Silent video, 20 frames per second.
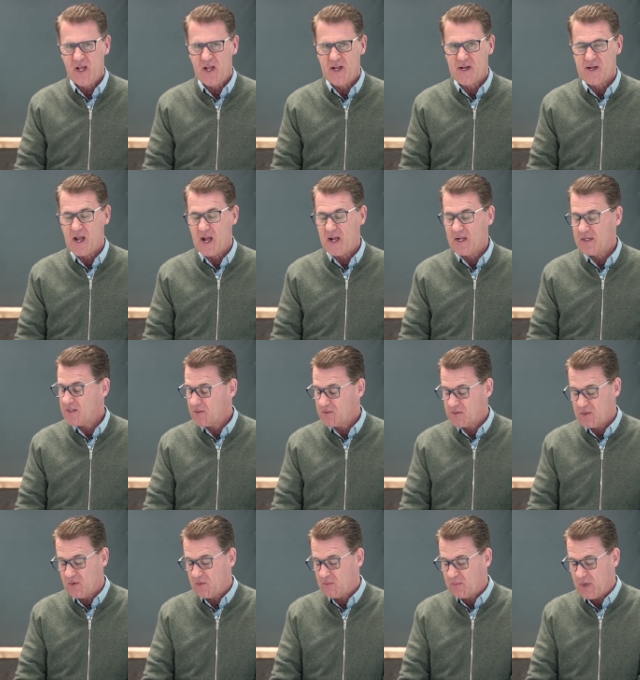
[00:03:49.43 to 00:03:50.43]
And I
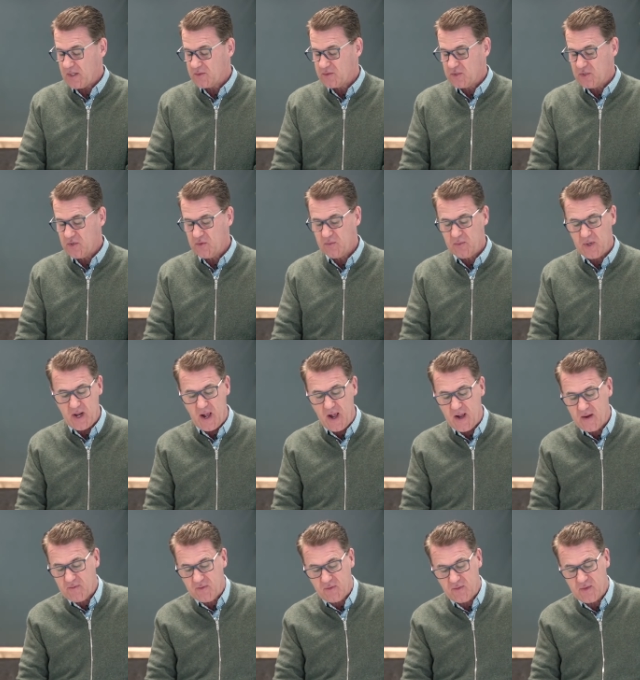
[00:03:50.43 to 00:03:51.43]
don't know about you, but
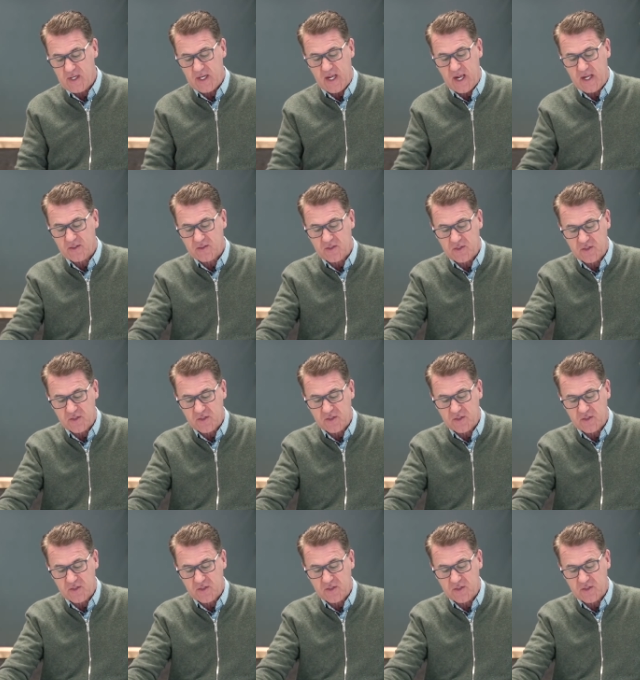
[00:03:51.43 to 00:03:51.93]
I've really had